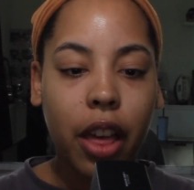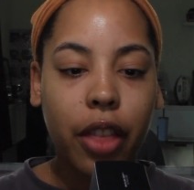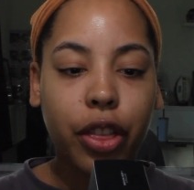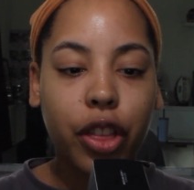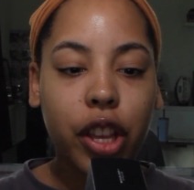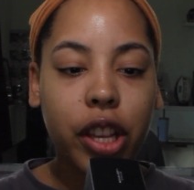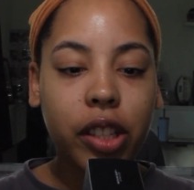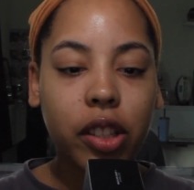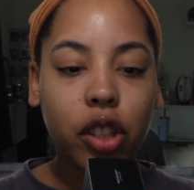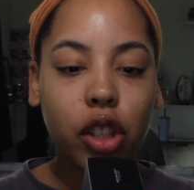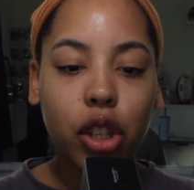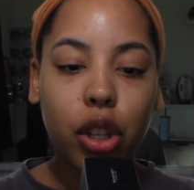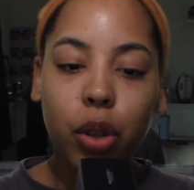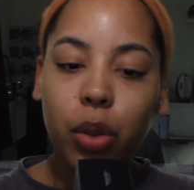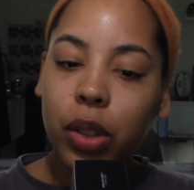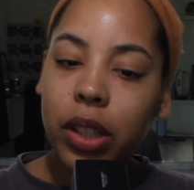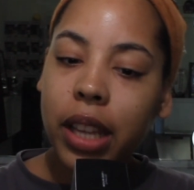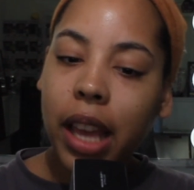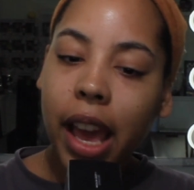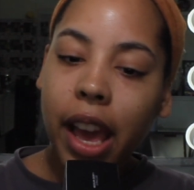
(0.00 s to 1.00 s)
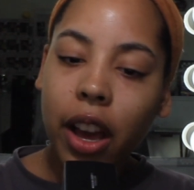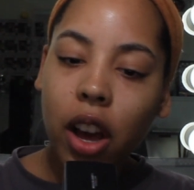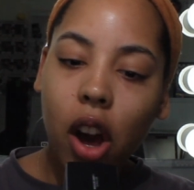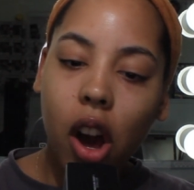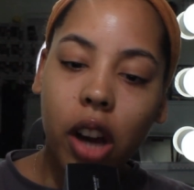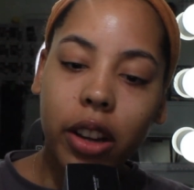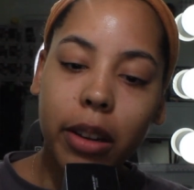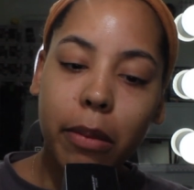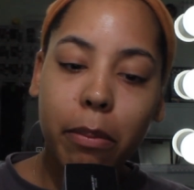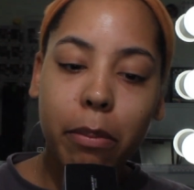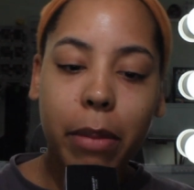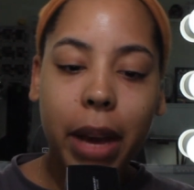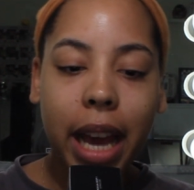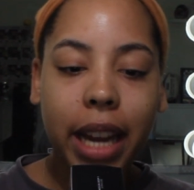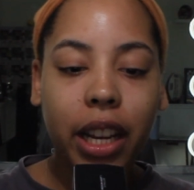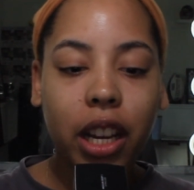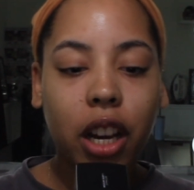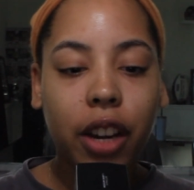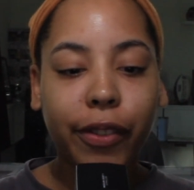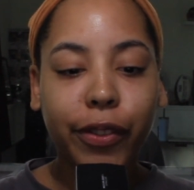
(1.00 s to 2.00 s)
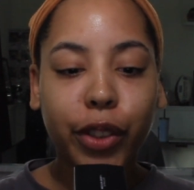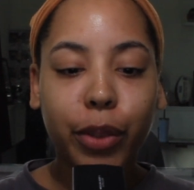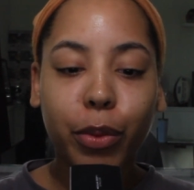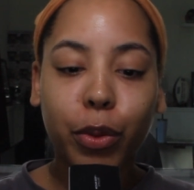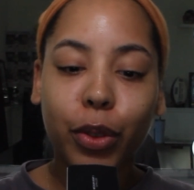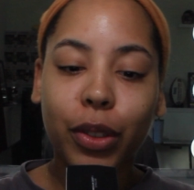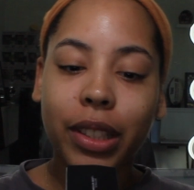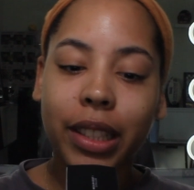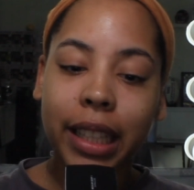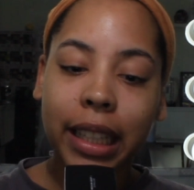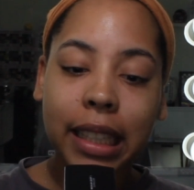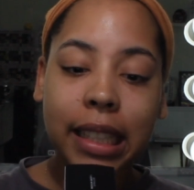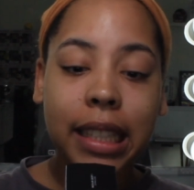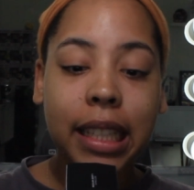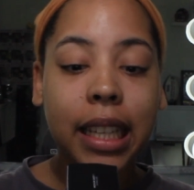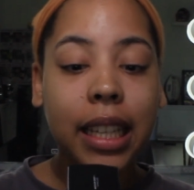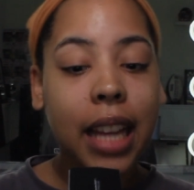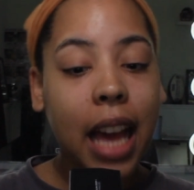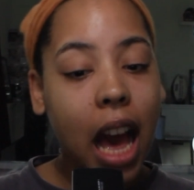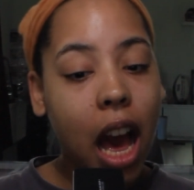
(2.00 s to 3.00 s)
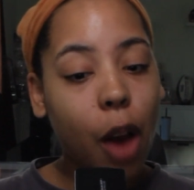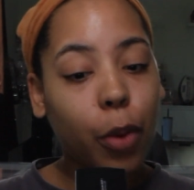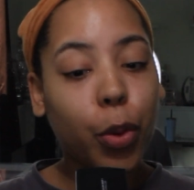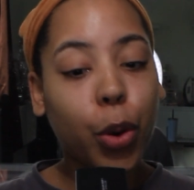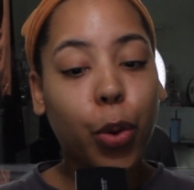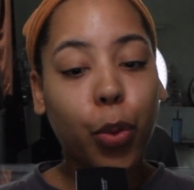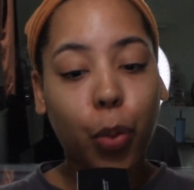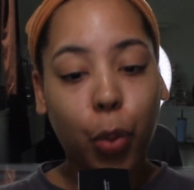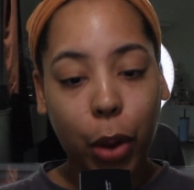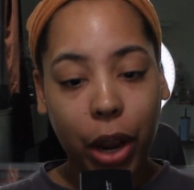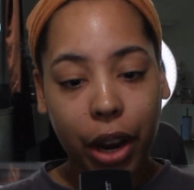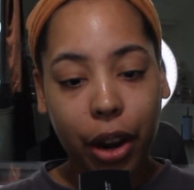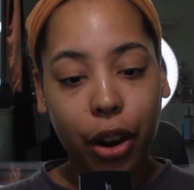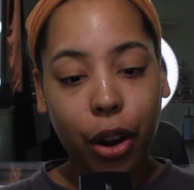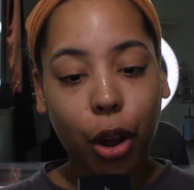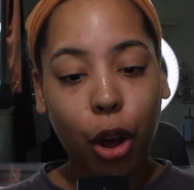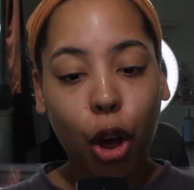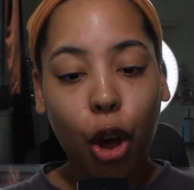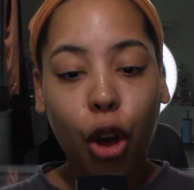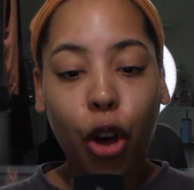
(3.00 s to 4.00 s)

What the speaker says: this new take on a matte, comfortable 16-hour wear,